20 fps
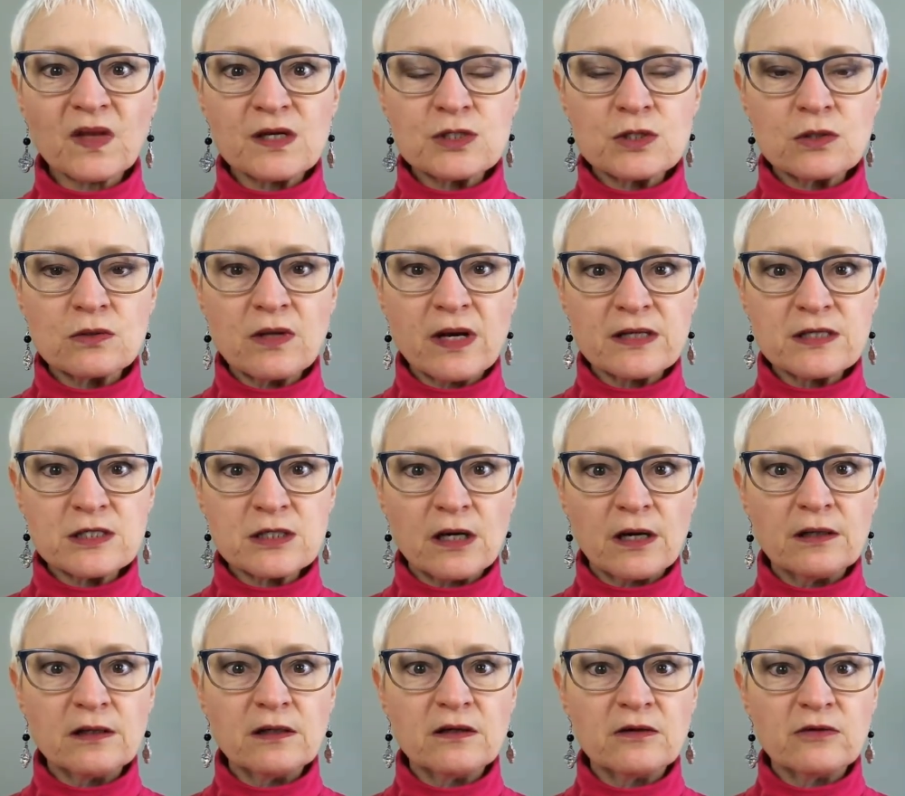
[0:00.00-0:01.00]
So that's
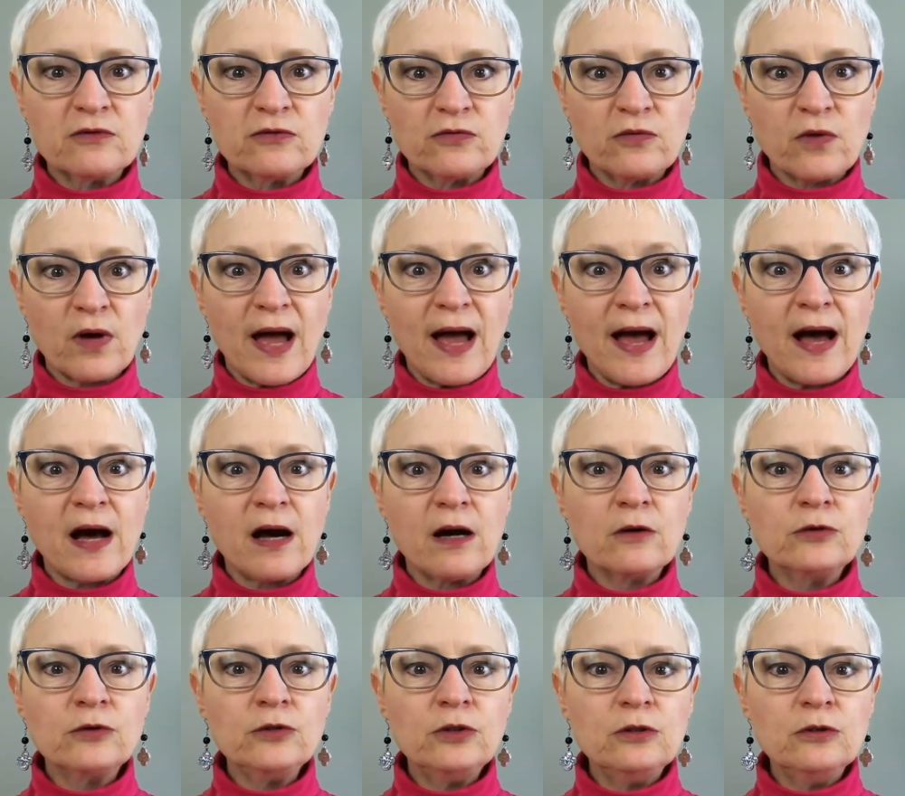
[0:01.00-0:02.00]
kind of how
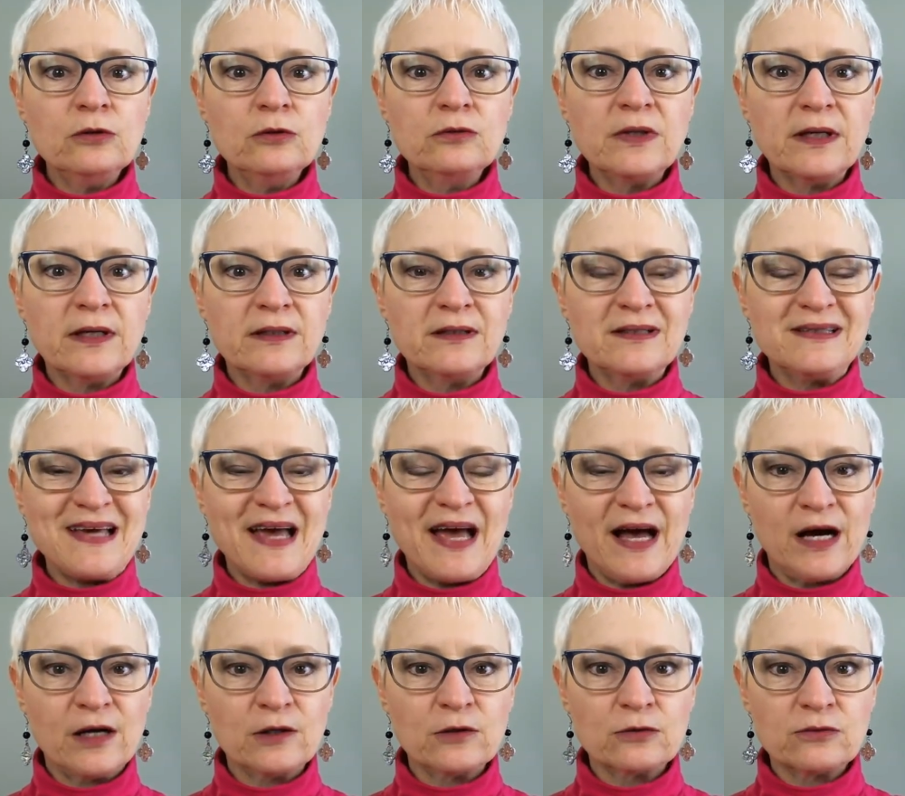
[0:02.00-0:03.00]
you can
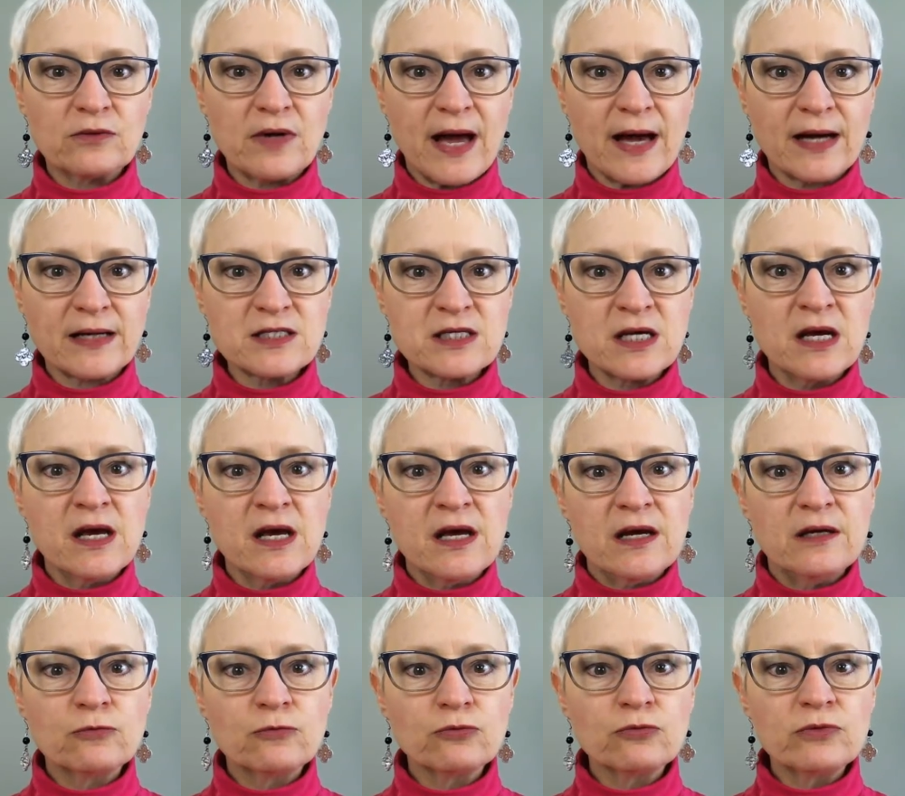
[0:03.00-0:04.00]
counteract
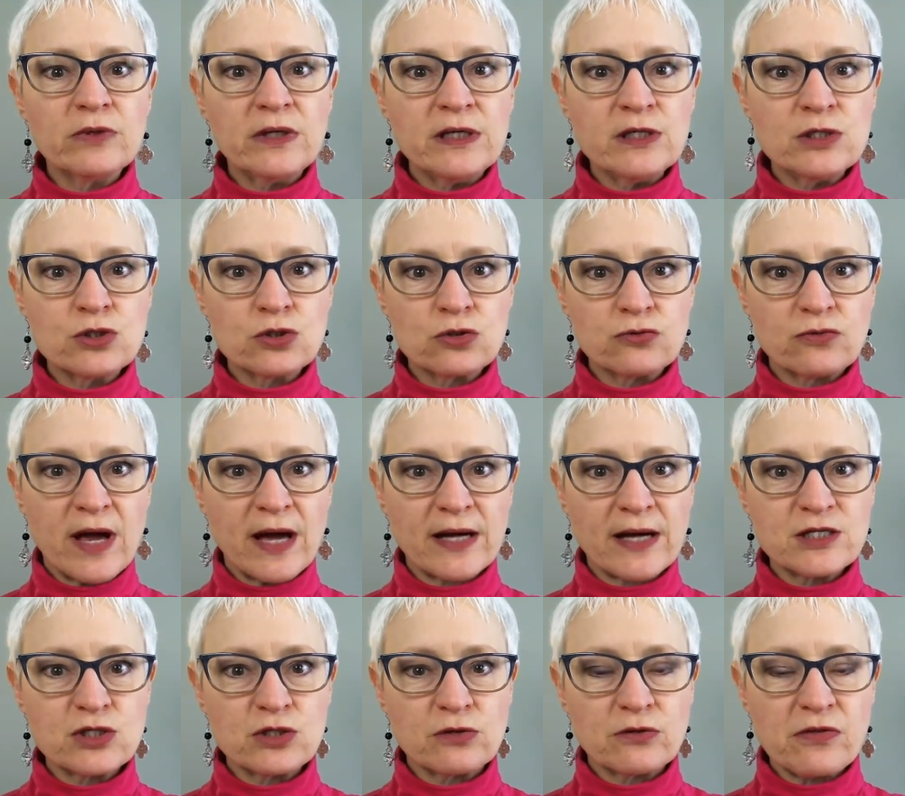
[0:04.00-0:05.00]
and
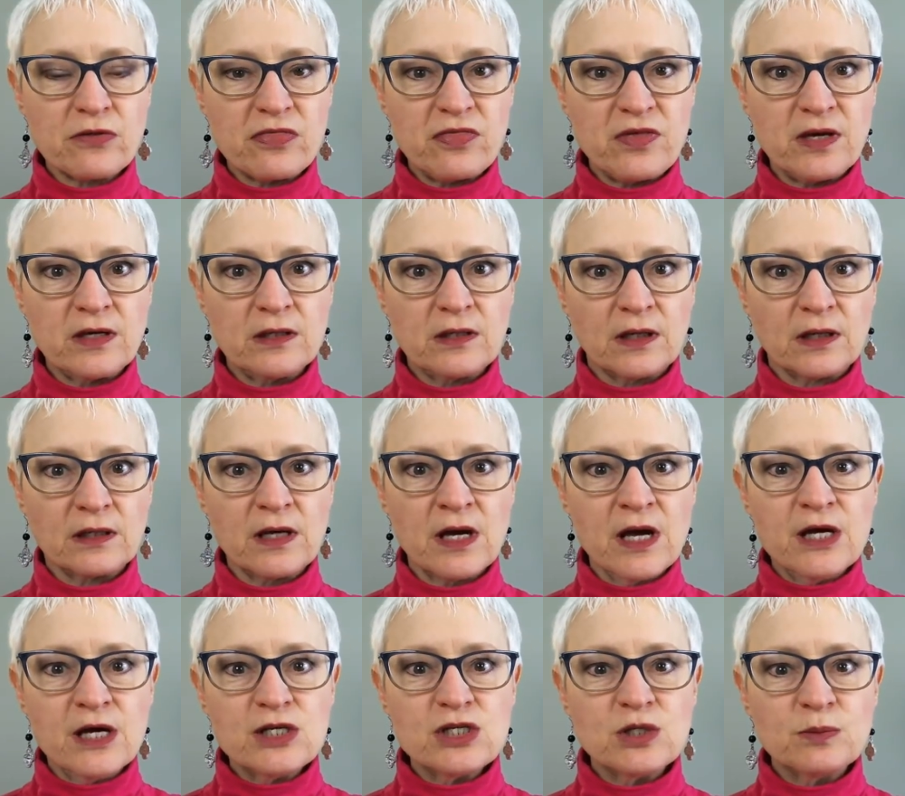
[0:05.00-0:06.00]
redirect your thinking
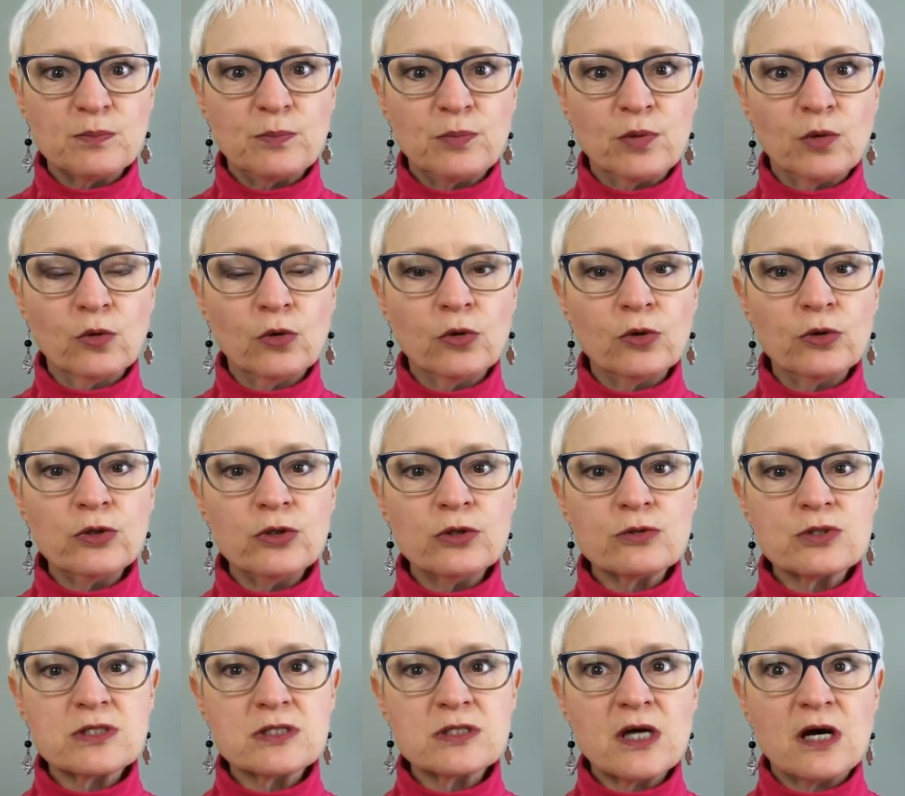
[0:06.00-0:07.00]
to pull
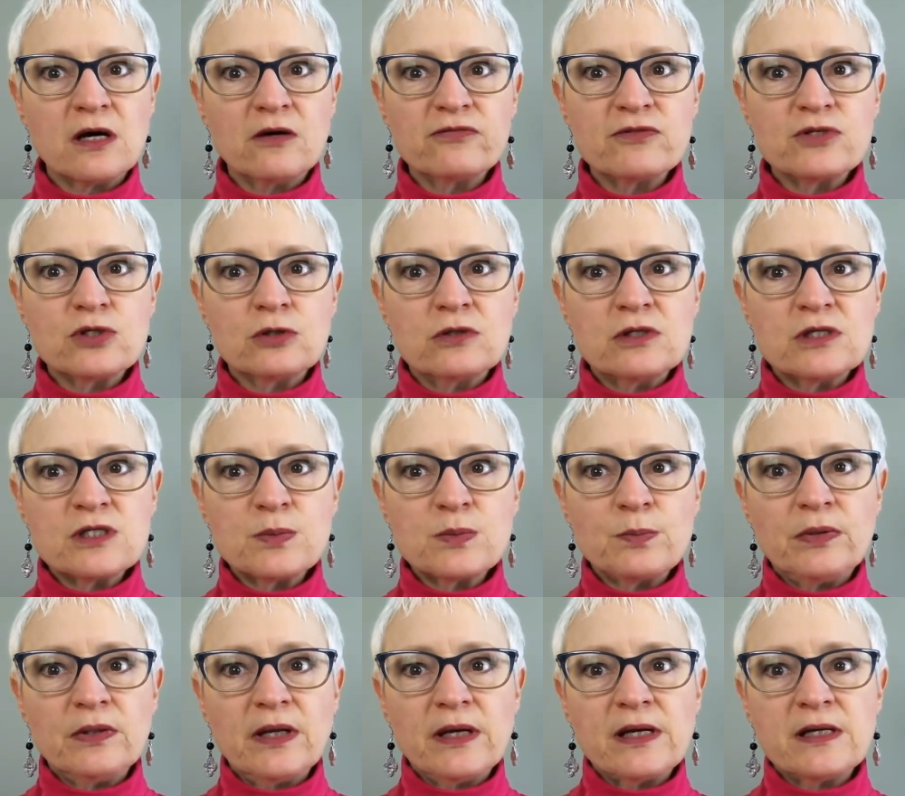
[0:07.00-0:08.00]
yourself to this
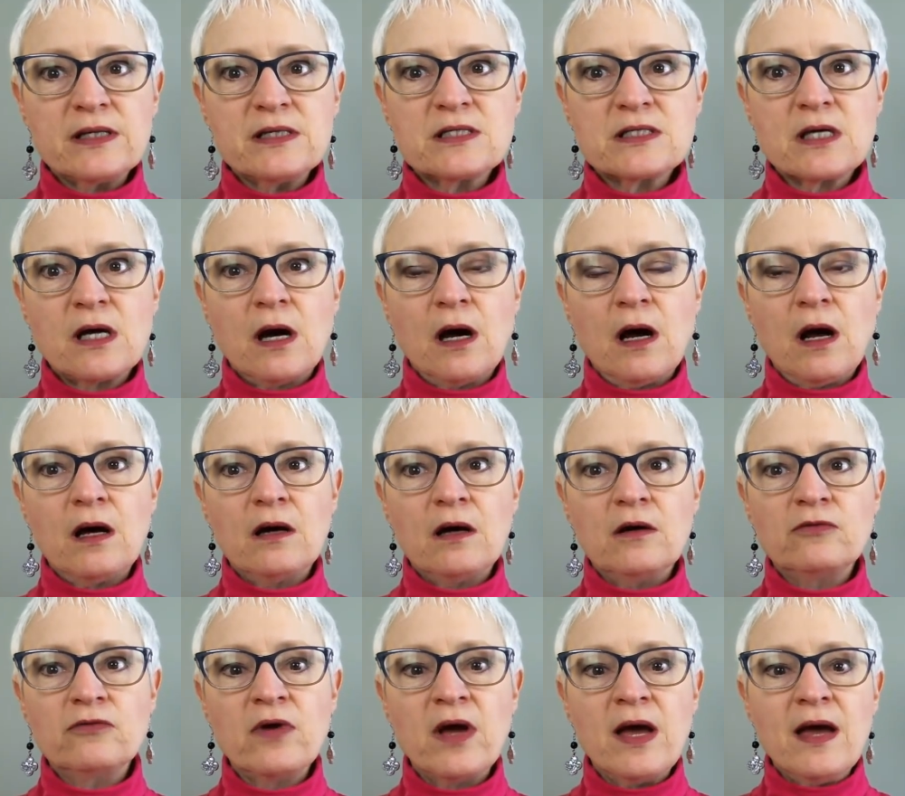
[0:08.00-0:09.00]
place
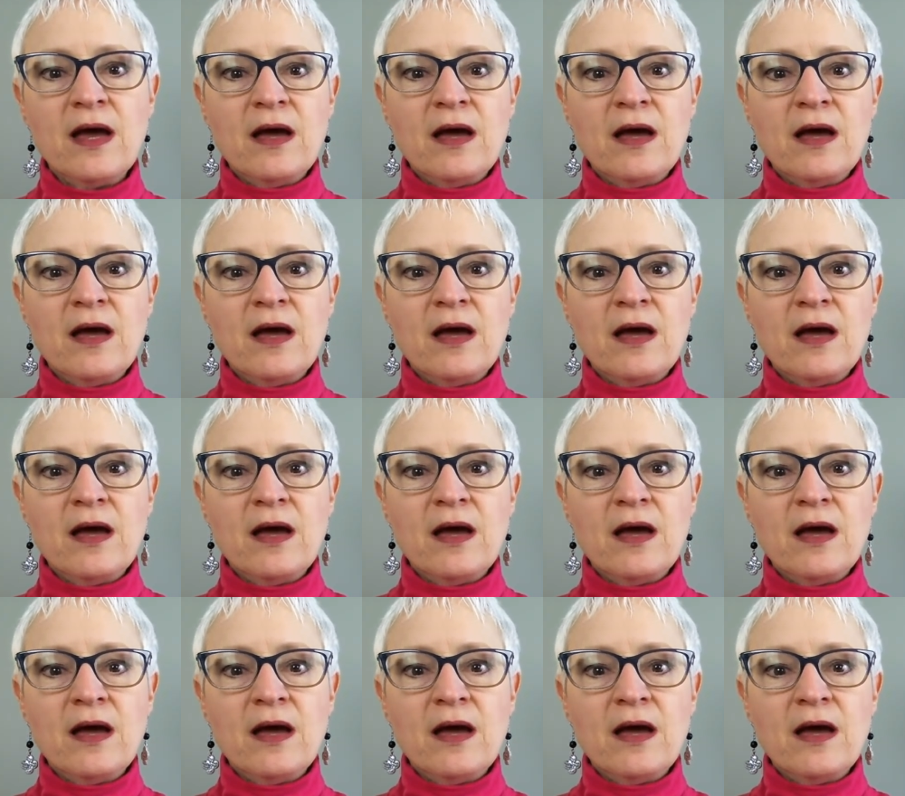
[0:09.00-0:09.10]
of